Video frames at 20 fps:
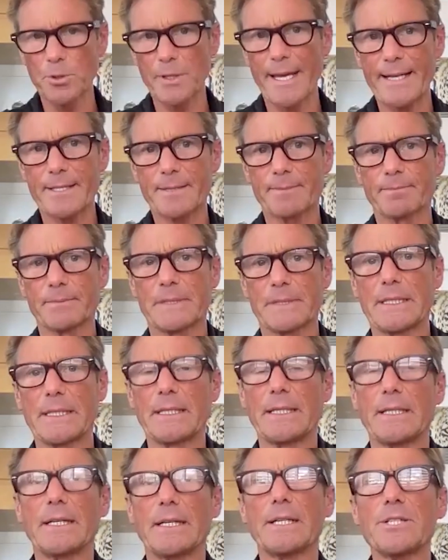that.
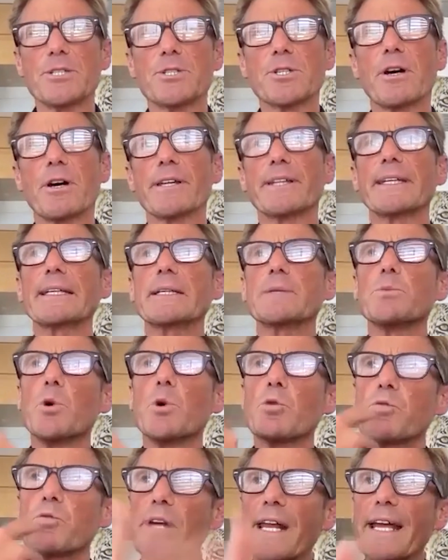So I think a
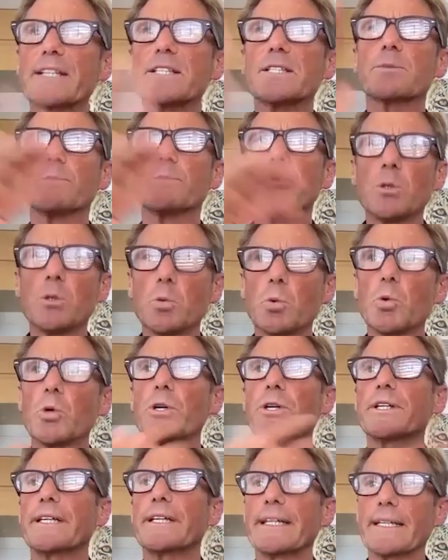more flexible
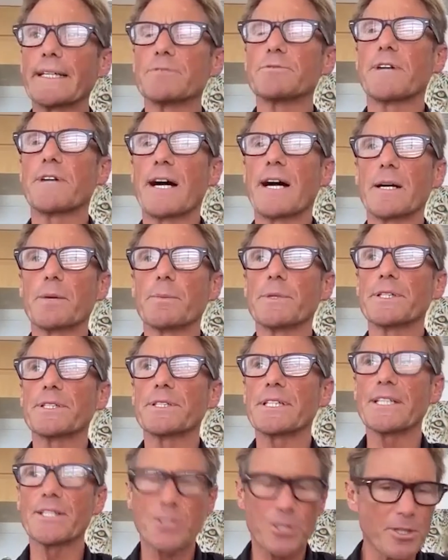working
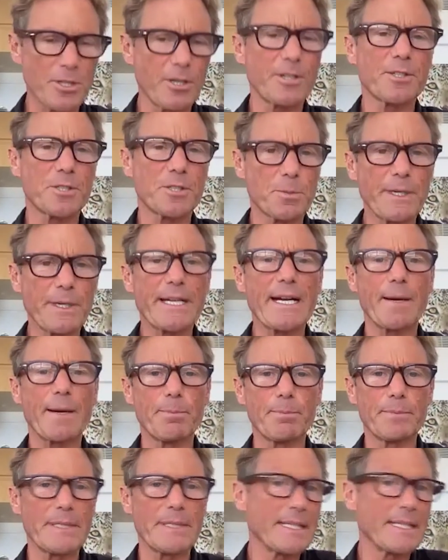environment is
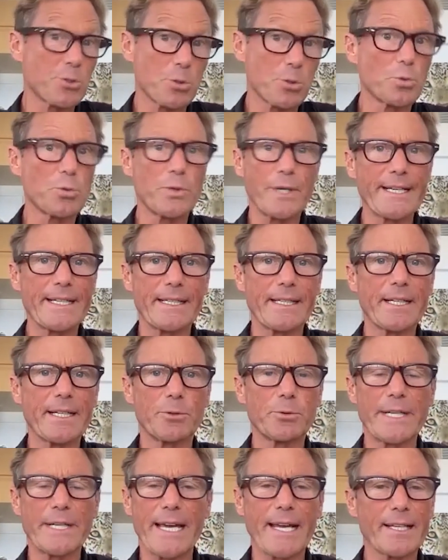already
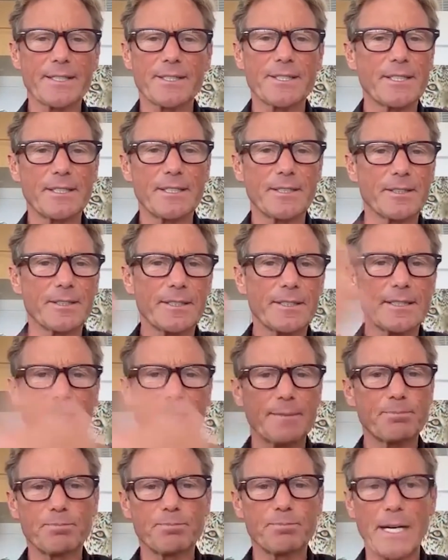a reality. You know, like
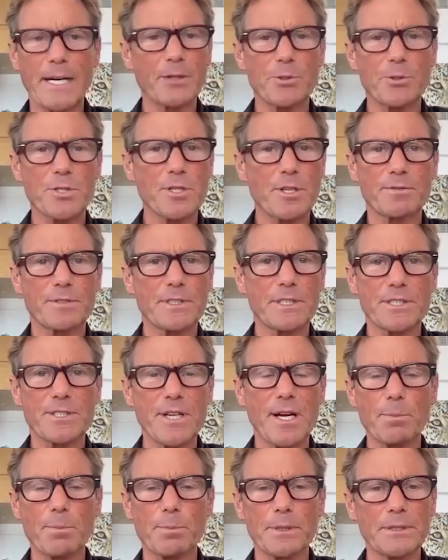a Microsoft
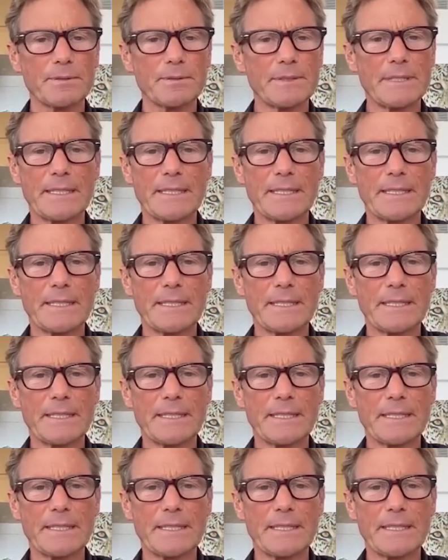example,